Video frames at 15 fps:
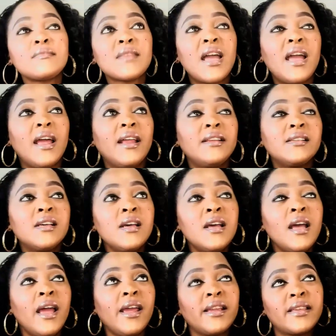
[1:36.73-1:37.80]
and
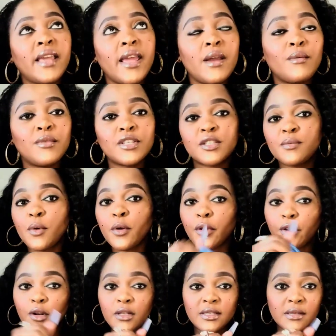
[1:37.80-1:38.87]
AKA was
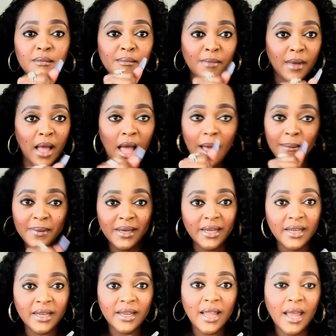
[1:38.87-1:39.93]
smoking on some
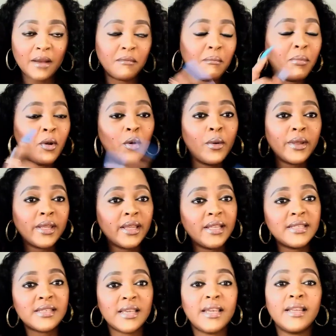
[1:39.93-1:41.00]
hubbly and blowing
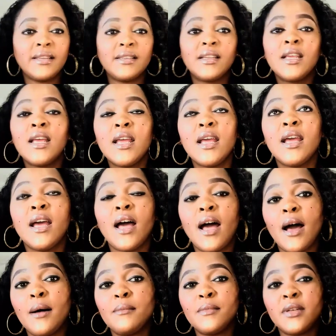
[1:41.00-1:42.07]
it in
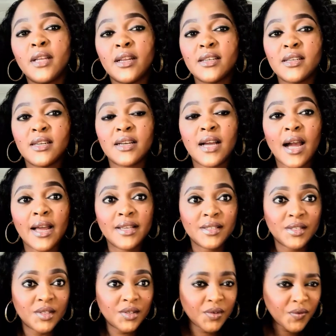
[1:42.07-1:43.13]
Nadia and
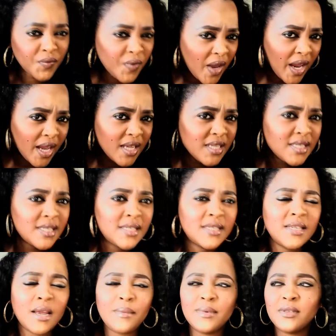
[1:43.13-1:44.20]
Nakai's face
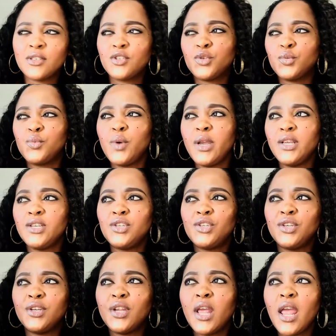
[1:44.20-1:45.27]
type of
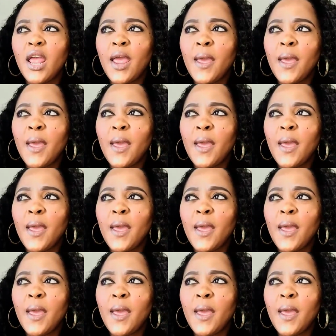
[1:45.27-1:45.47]
situation.